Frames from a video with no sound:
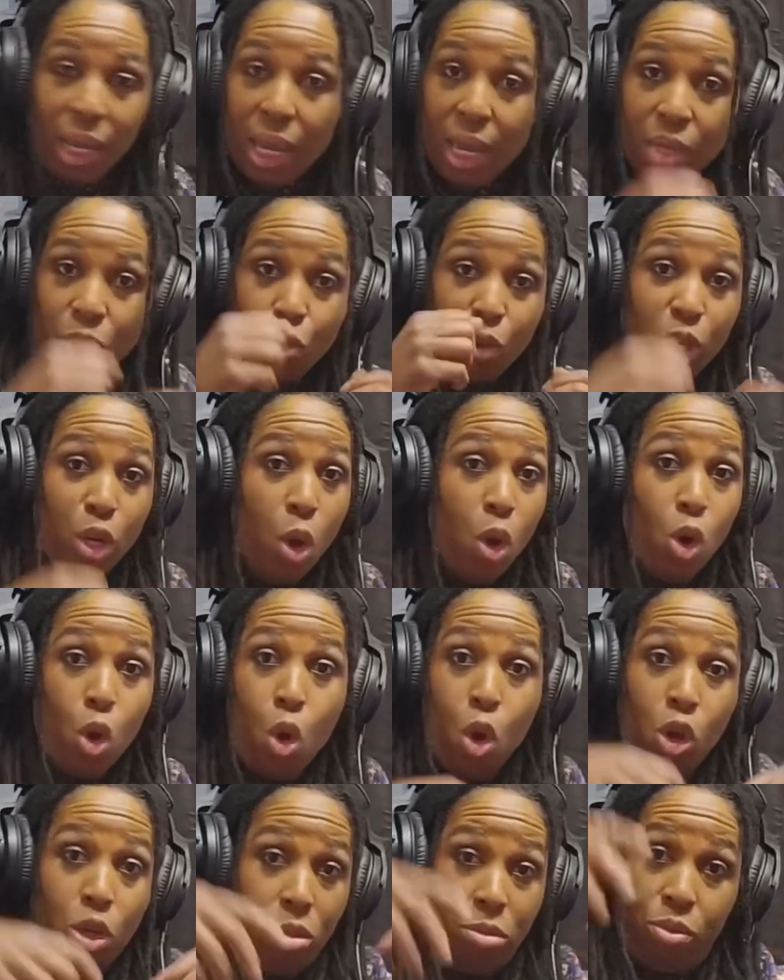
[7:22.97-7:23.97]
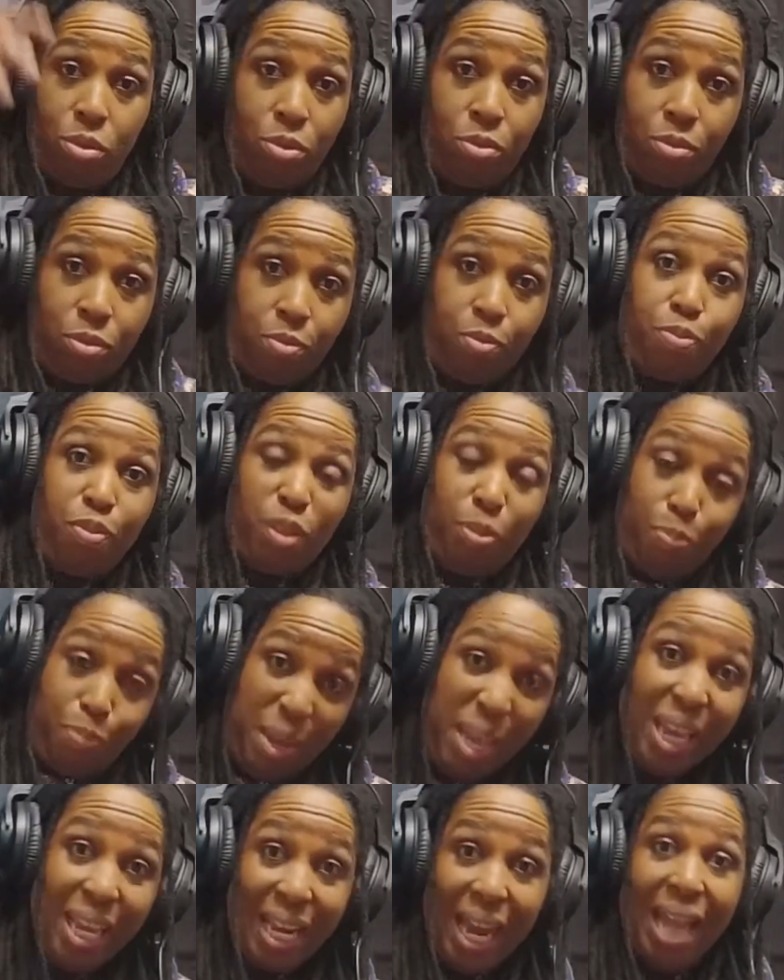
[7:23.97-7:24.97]
And we don't go
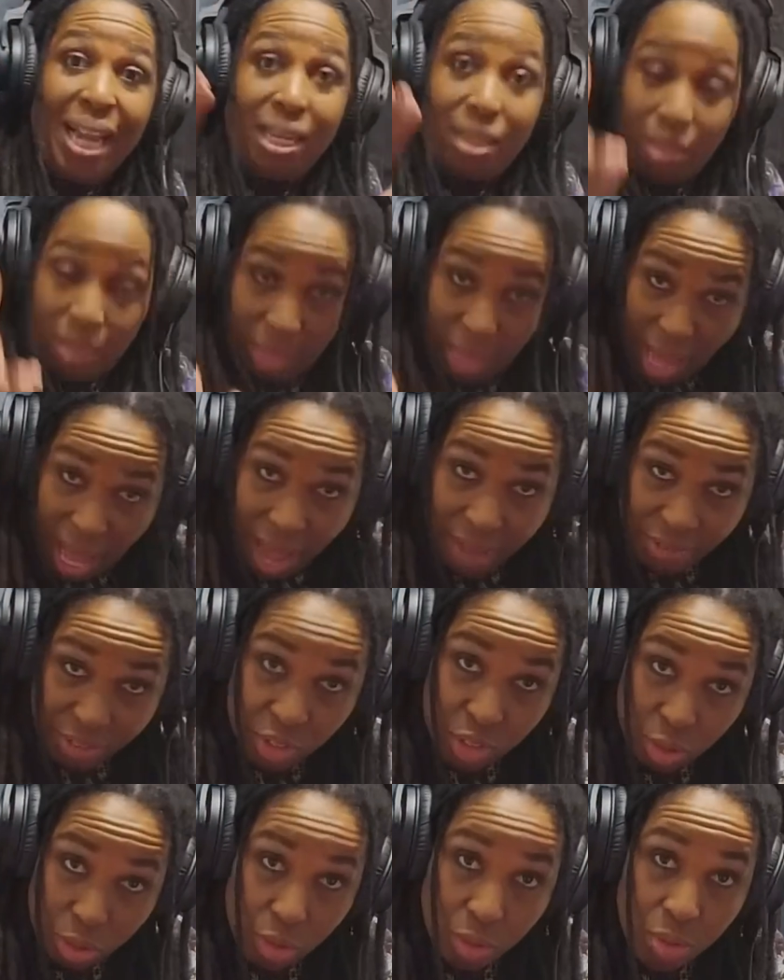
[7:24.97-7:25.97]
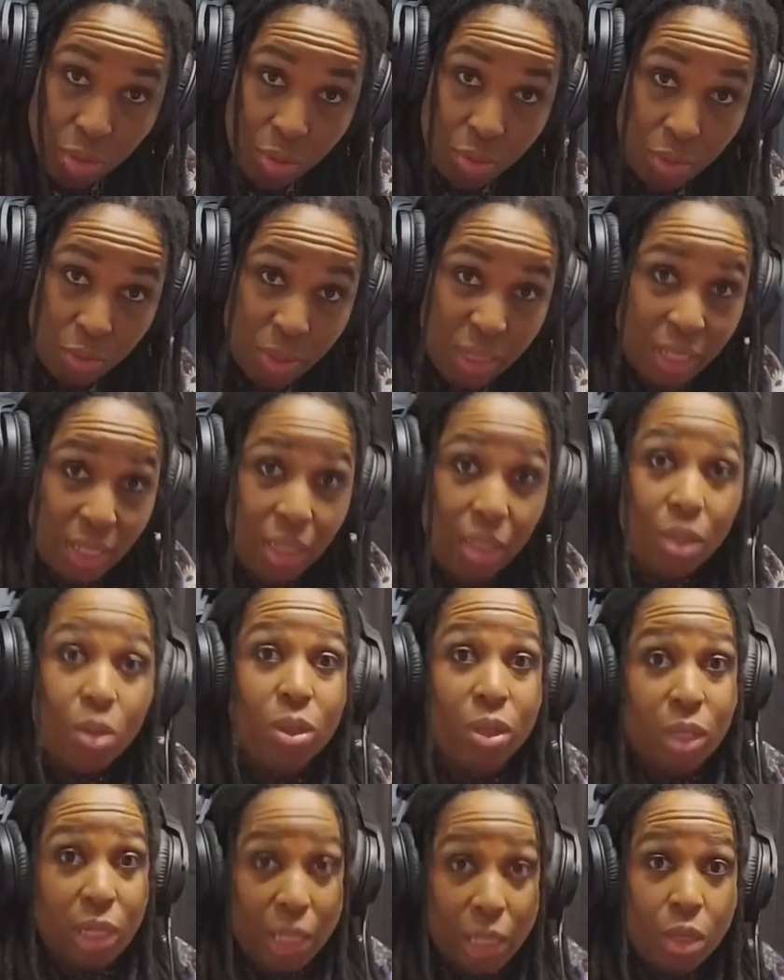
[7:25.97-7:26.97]
big like the calves do. We still
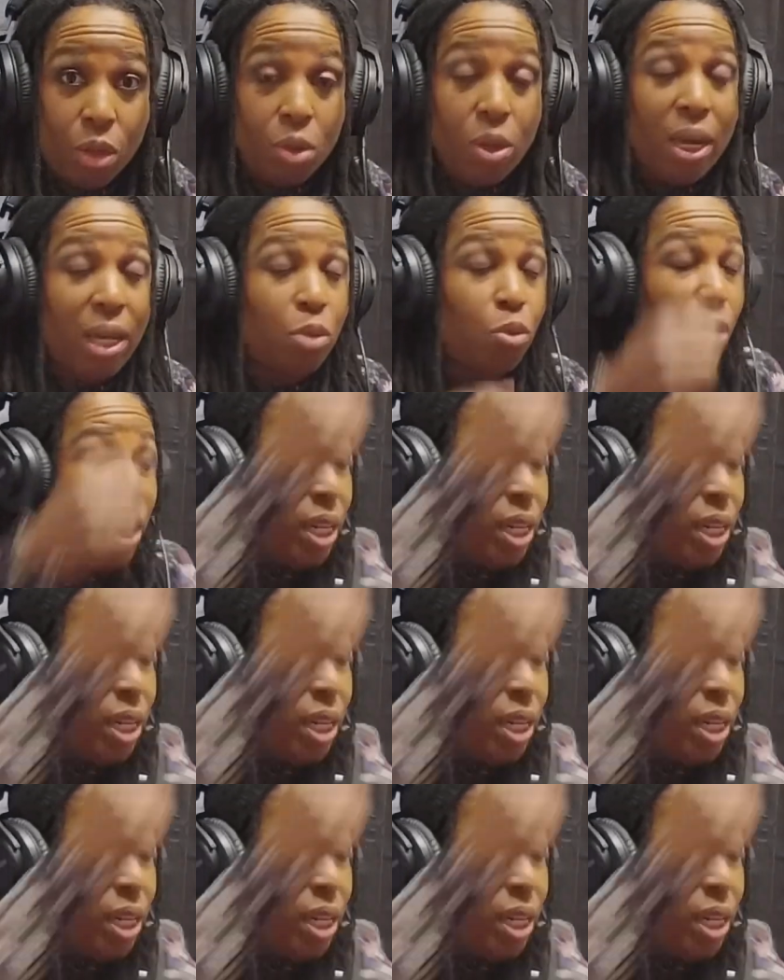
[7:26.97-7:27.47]
look little, and we're